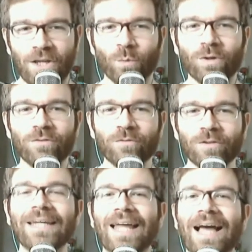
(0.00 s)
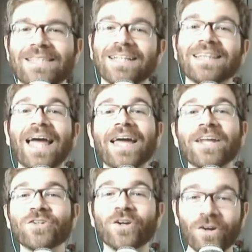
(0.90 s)
where a flight had to
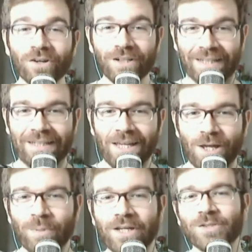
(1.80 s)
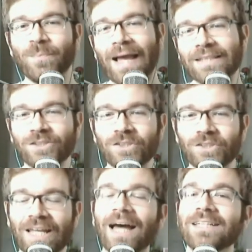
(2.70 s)
land early because
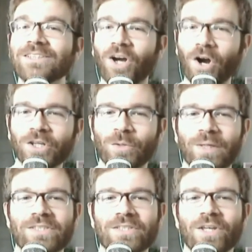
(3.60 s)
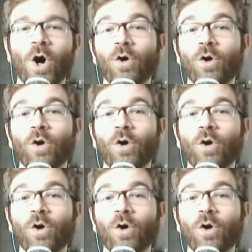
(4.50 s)
passengers got into arguments